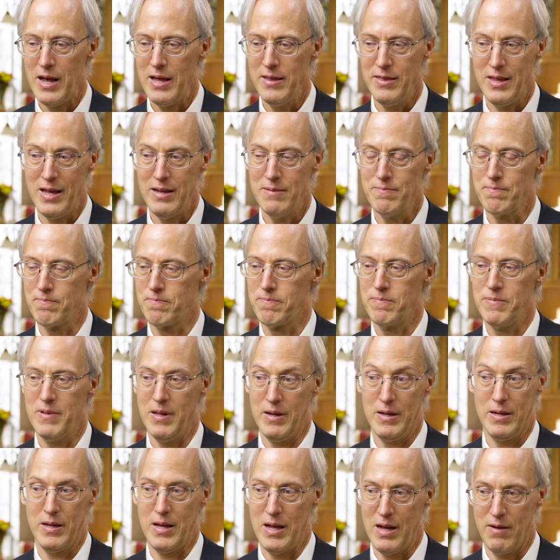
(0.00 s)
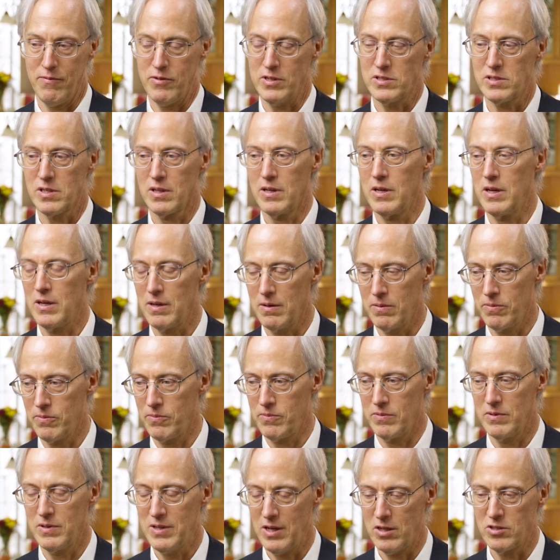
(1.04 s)
And then, obviously,
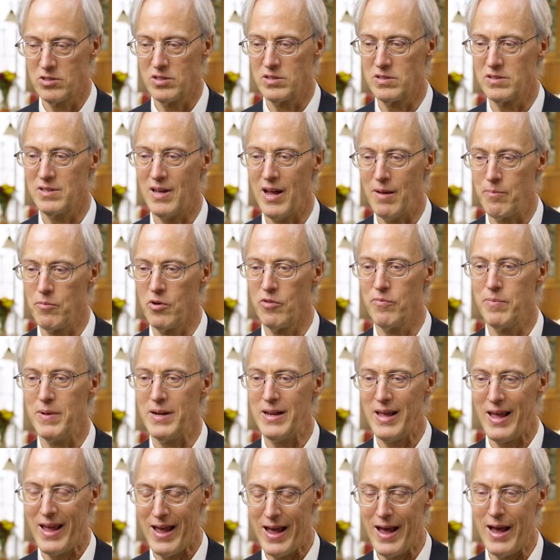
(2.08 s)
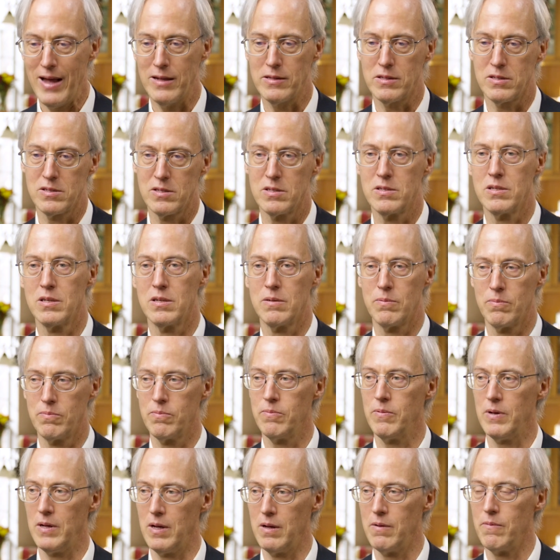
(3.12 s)
intelligent design movement had
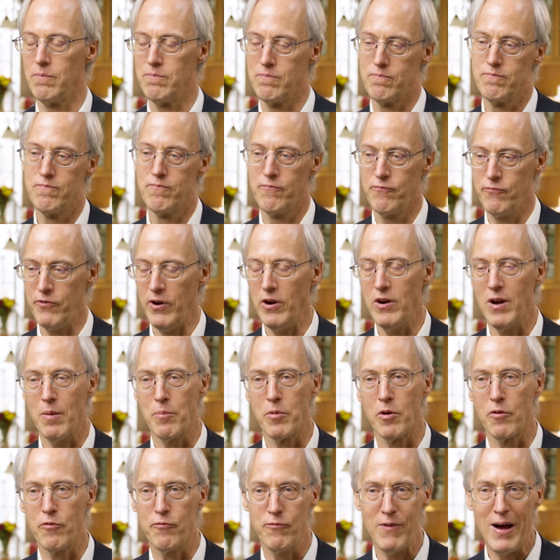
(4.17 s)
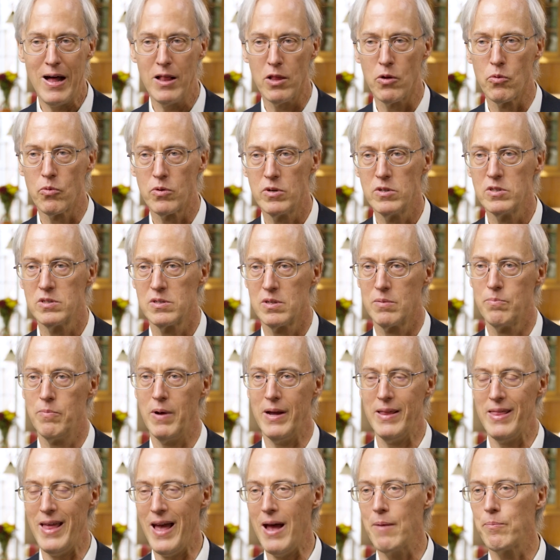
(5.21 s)
a fair number of followers
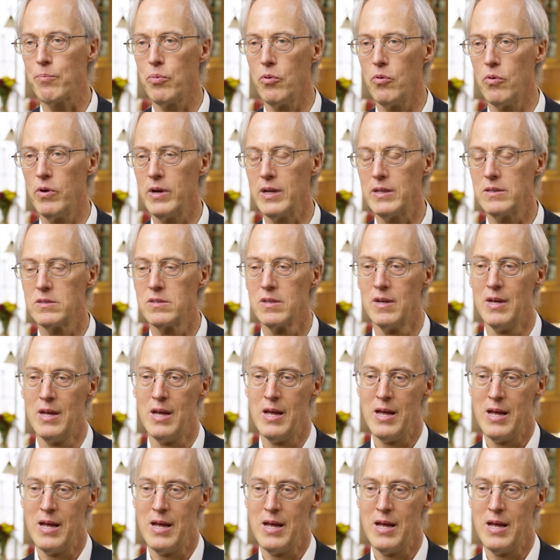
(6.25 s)
by that point.